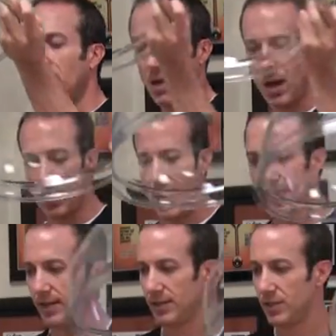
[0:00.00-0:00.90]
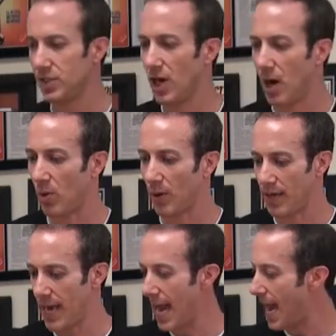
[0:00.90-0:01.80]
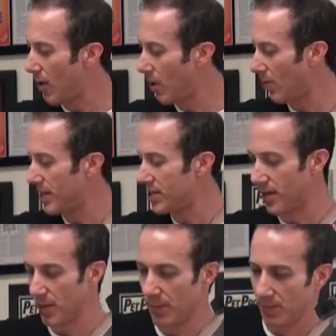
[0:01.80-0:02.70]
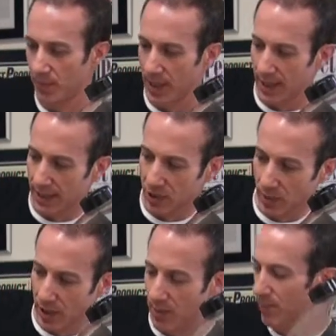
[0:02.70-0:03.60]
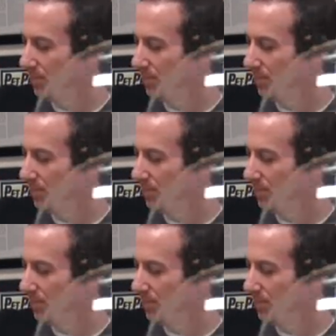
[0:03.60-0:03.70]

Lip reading: Okay. So now what we do is we're going to